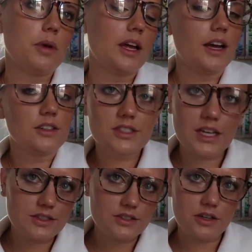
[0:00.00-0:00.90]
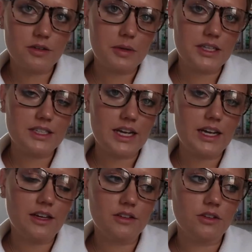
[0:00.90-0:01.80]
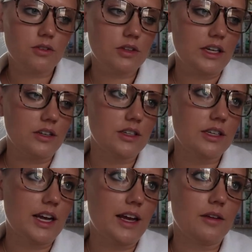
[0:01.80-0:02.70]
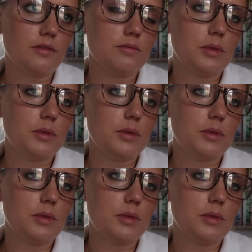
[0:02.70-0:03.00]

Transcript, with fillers: but I just kind of started my day a little later today